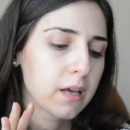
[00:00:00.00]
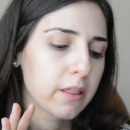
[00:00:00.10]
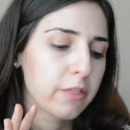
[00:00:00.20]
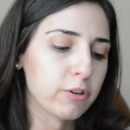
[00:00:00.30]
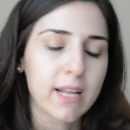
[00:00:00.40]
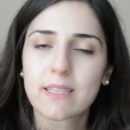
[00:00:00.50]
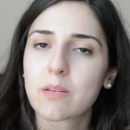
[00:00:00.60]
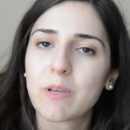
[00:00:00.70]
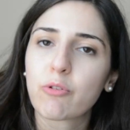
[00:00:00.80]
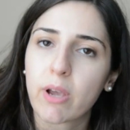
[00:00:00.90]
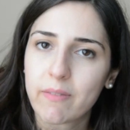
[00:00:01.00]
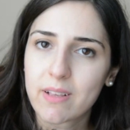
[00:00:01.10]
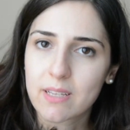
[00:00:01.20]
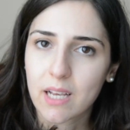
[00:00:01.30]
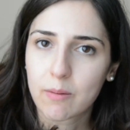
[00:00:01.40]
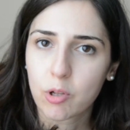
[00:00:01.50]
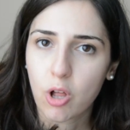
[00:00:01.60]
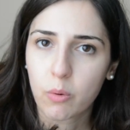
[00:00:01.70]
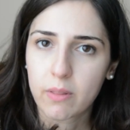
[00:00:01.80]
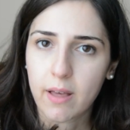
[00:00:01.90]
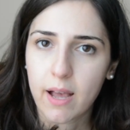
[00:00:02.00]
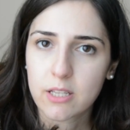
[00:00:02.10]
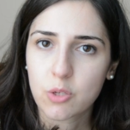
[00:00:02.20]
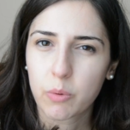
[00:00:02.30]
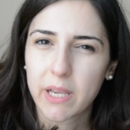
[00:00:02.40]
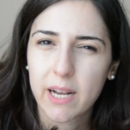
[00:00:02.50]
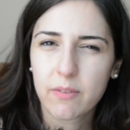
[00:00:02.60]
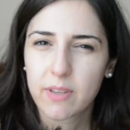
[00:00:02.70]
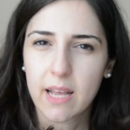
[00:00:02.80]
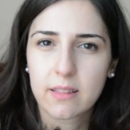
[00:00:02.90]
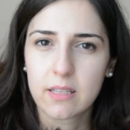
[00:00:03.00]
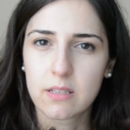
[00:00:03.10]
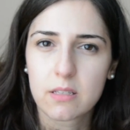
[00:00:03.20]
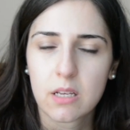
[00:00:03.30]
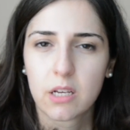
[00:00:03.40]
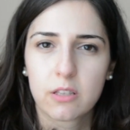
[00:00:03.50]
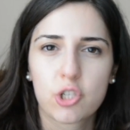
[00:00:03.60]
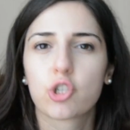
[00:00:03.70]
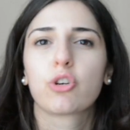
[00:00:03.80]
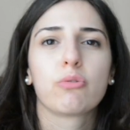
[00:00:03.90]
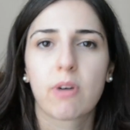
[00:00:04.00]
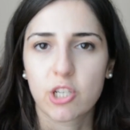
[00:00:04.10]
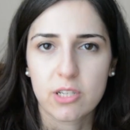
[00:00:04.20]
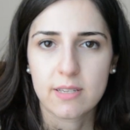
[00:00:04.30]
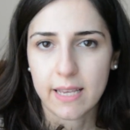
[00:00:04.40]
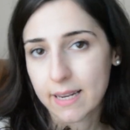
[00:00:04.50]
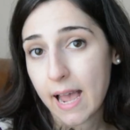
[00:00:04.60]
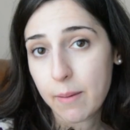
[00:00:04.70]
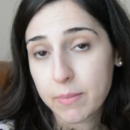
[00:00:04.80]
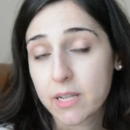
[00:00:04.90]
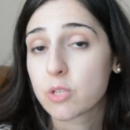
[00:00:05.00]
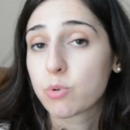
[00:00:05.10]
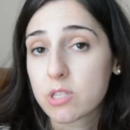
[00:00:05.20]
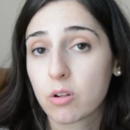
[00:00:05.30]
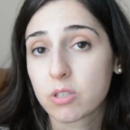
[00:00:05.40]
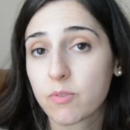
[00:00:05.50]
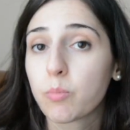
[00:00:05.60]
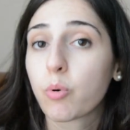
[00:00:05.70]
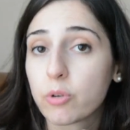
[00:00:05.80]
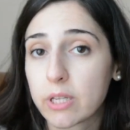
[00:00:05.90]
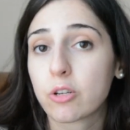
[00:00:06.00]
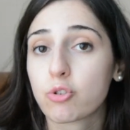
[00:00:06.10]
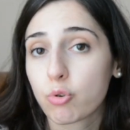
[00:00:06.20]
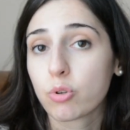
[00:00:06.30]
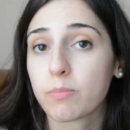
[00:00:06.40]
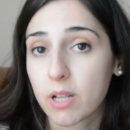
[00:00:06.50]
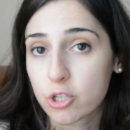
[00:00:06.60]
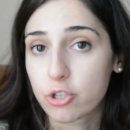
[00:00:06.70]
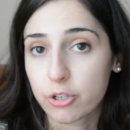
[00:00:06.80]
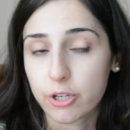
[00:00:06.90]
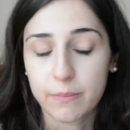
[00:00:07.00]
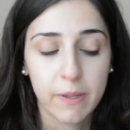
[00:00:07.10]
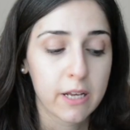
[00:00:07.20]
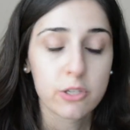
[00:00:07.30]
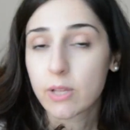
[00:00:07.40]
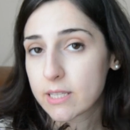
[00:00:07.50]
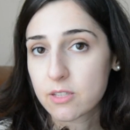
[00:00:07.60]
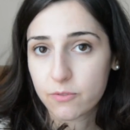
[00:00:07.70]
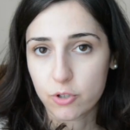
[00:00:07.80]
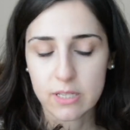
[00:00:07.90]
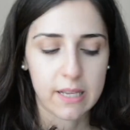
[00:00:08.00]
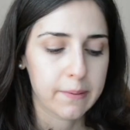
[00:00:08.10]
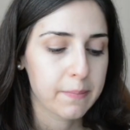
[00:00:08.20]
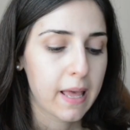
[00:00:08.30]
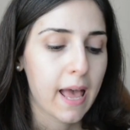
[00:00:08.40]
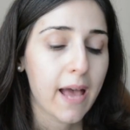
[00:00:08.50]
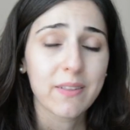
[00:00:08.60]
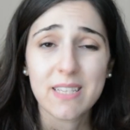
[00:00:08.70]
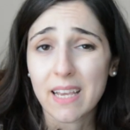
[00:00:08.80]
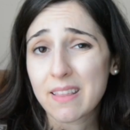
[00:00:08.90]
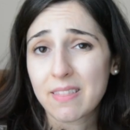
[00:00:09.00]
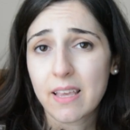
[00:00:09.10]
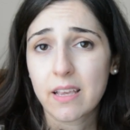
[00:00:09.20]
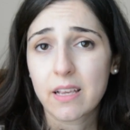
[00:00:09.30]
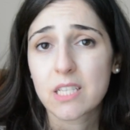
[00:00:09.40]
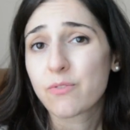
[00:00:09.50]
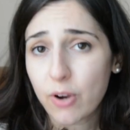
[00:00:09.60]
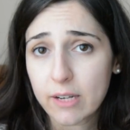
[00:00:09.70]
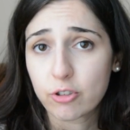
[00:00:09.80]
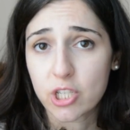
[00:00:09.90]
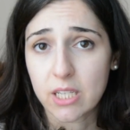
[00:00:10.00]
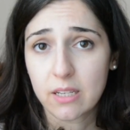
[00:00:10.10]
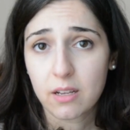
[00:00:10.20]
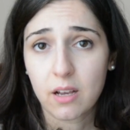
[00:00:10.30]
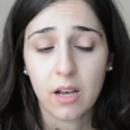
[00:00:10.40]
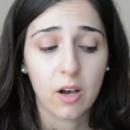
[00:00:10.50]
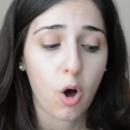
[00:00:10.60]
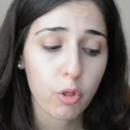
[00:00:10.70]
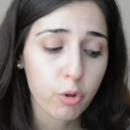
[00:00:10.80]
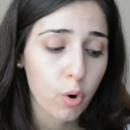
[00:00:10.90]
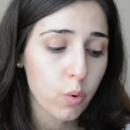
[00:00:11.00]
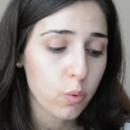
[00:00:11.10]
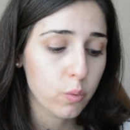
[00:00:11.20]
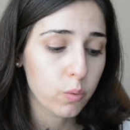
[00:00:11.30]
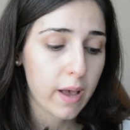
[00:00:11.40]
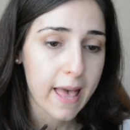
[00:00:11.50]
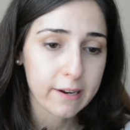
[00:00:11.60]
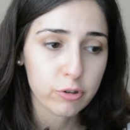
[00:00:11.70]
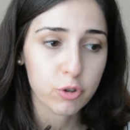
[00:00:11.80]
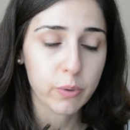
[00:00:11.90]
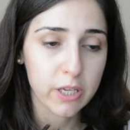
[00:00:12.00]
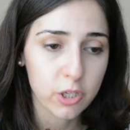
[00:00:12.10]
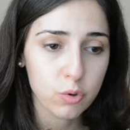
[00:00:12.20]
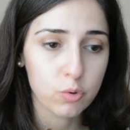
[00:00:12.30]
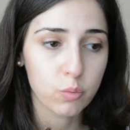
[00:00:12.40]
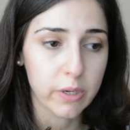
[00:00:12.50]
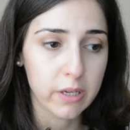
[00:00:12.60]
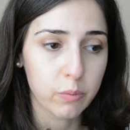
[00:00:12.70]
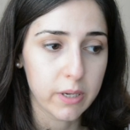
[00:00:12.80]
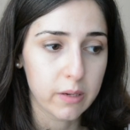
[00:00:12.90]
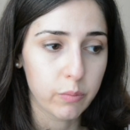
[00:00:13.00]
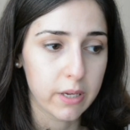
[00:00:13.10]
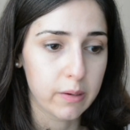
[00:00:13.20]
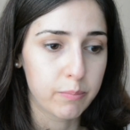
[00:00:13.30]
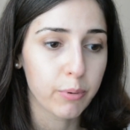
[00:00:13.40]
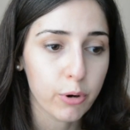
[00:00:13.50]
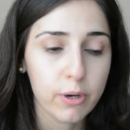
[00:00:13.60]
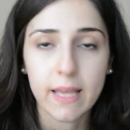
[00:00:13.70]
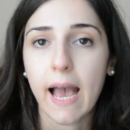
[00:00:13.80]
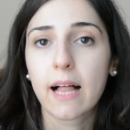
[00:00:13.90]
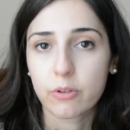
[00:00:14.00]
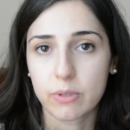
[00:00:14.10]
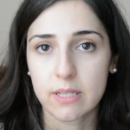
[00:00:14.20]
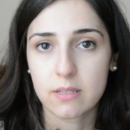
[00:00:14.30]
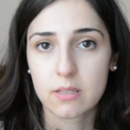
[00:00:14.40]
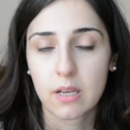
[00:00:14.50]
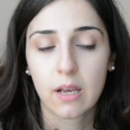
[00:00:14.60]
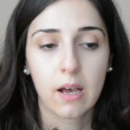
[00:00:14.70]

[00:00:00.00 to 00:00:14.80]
there tends to be cravings that come along with that. So we kind of get these sugar rushes that can happen as a result of a poorly controlled blood sugar. So that's the first thing. And the second thing is for energy. Although we burn calories,